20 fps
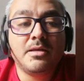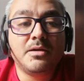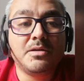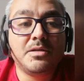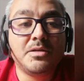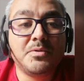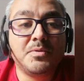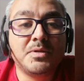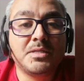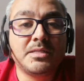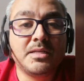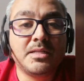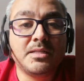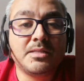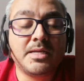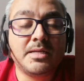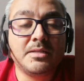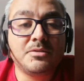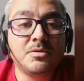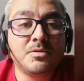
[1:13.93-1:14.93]
University
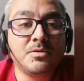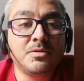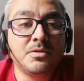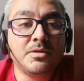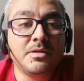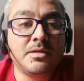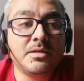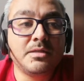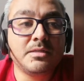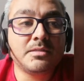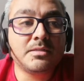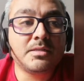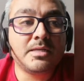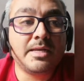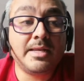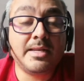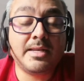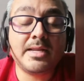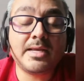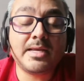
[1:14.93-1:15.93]
title is,
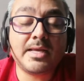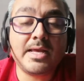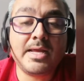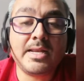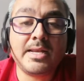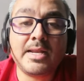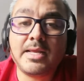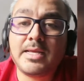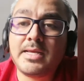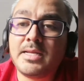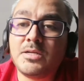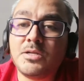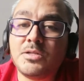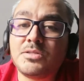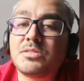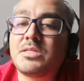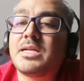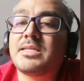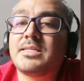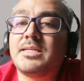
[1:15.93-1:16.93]
and I cannot
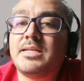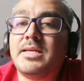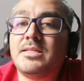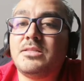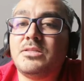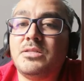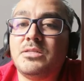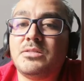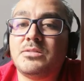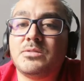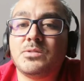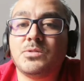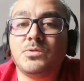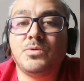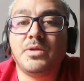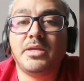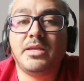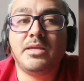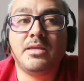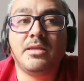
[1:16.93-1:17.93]
translate this to